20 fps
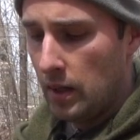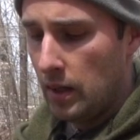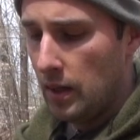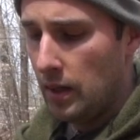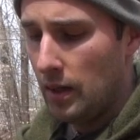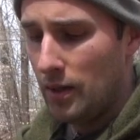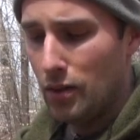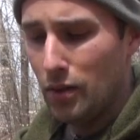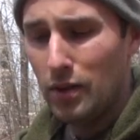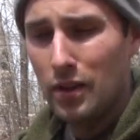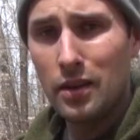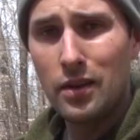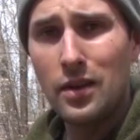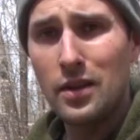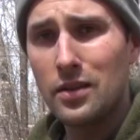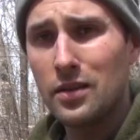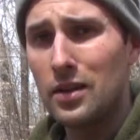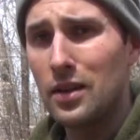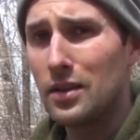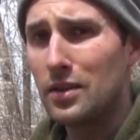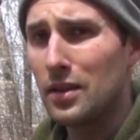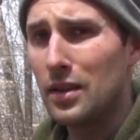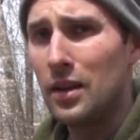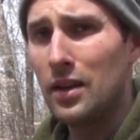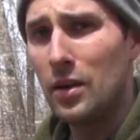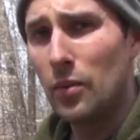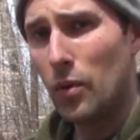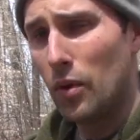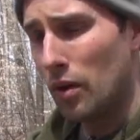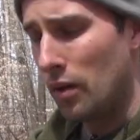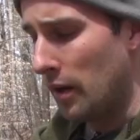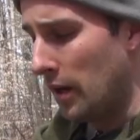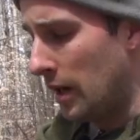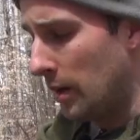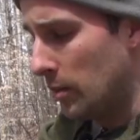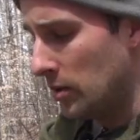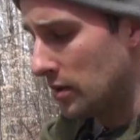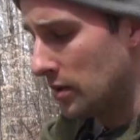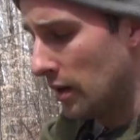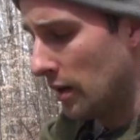And you can get these things anywhere on
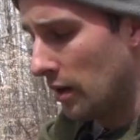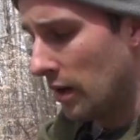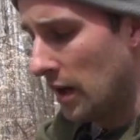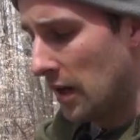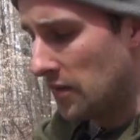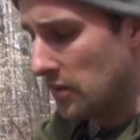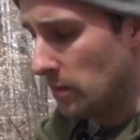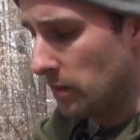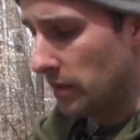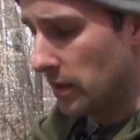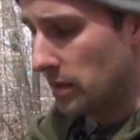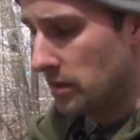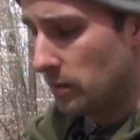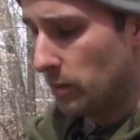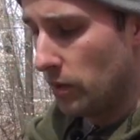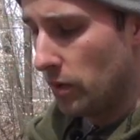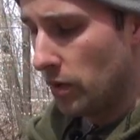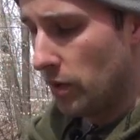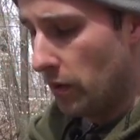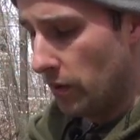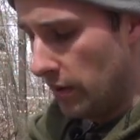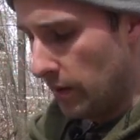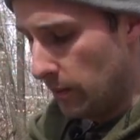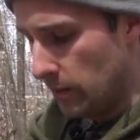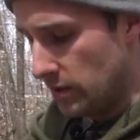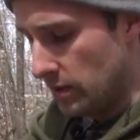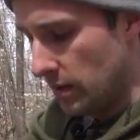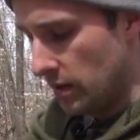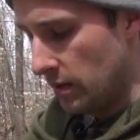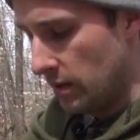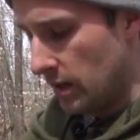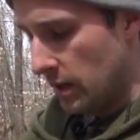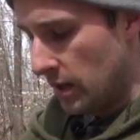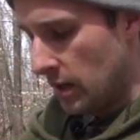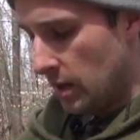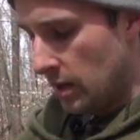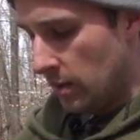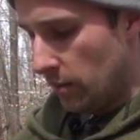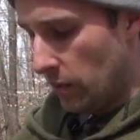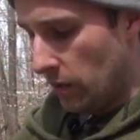Amazon. I'll have some links below on Amazon.
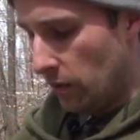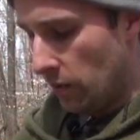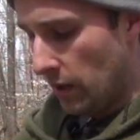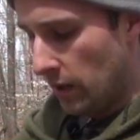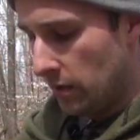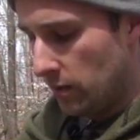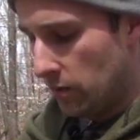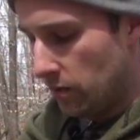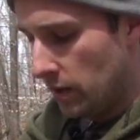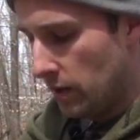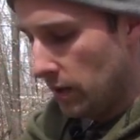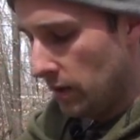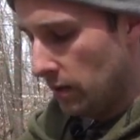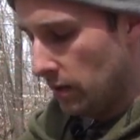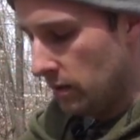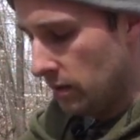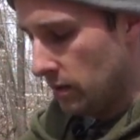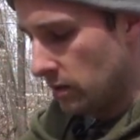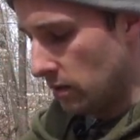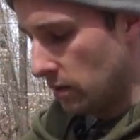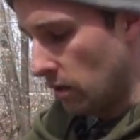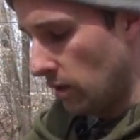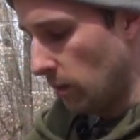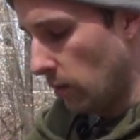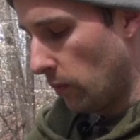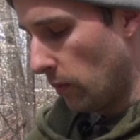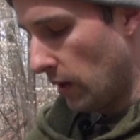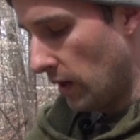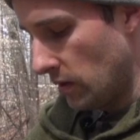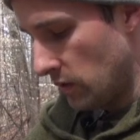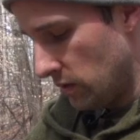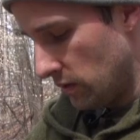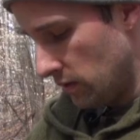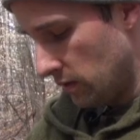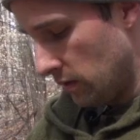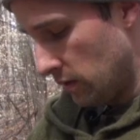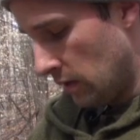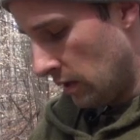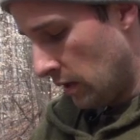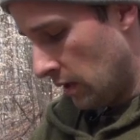But Rite in the Rain, Tacoma,
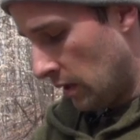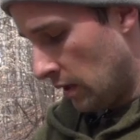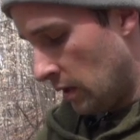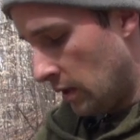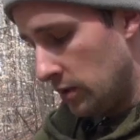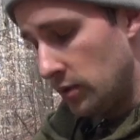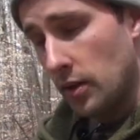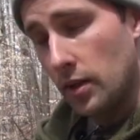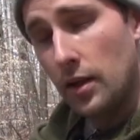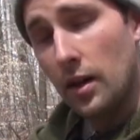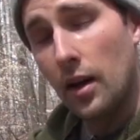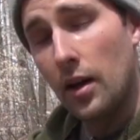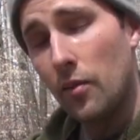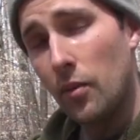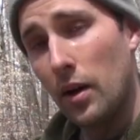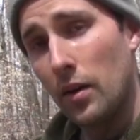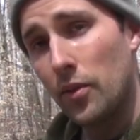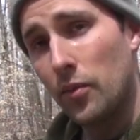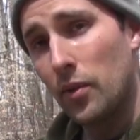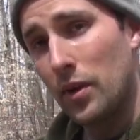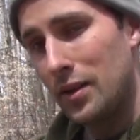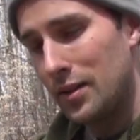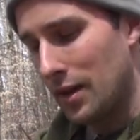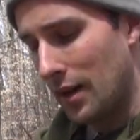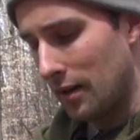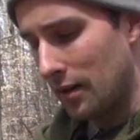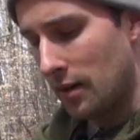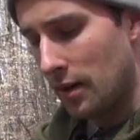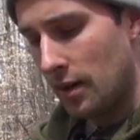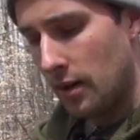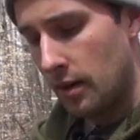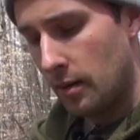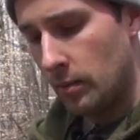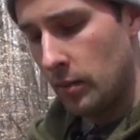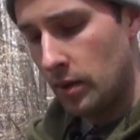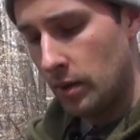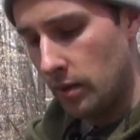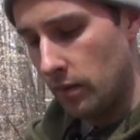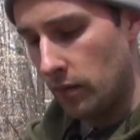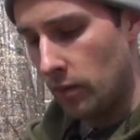Washington. Check it out at
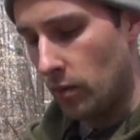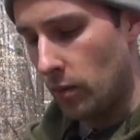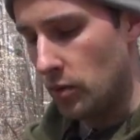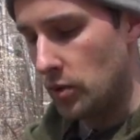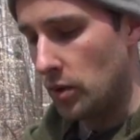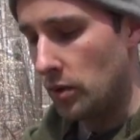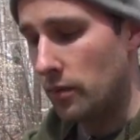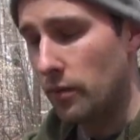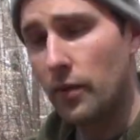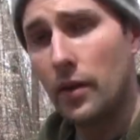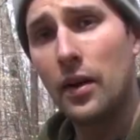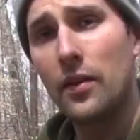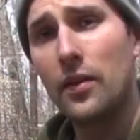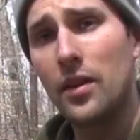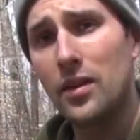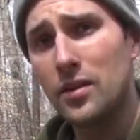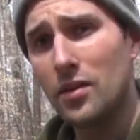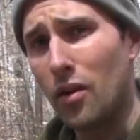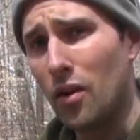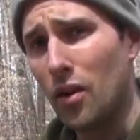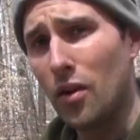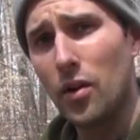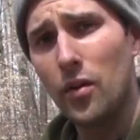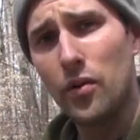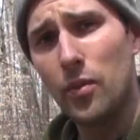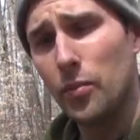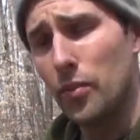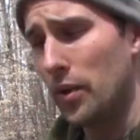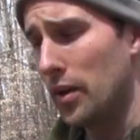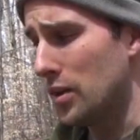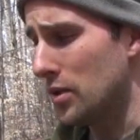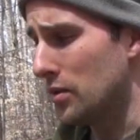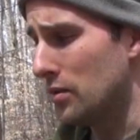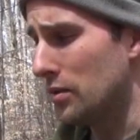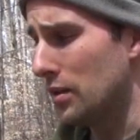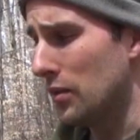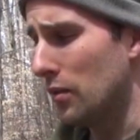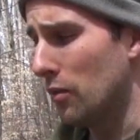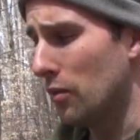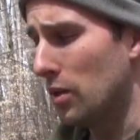riteintherain.com. And of course, you can find these all over the place.
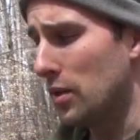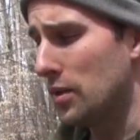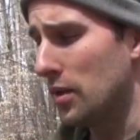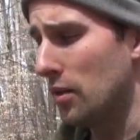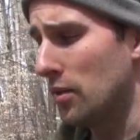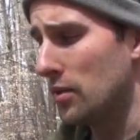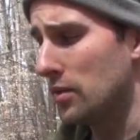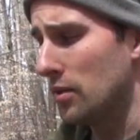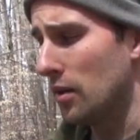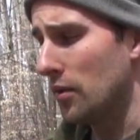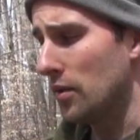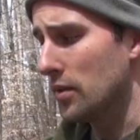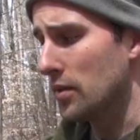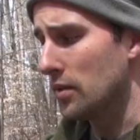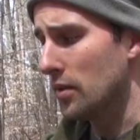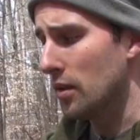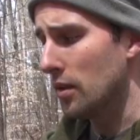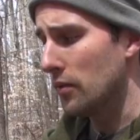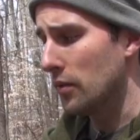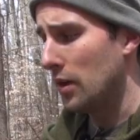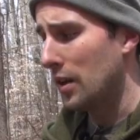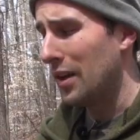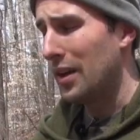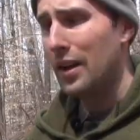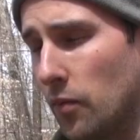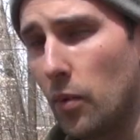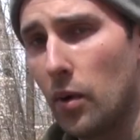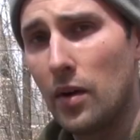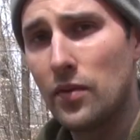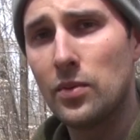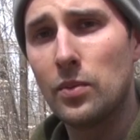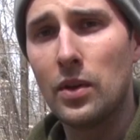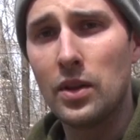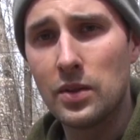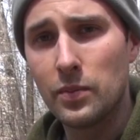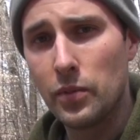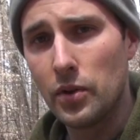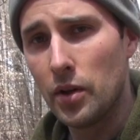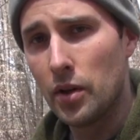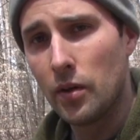Different retailers sell this stuff. We'll have some
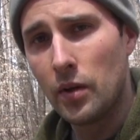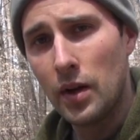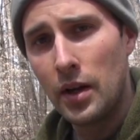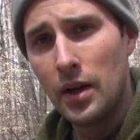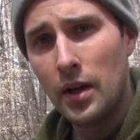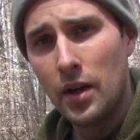links below.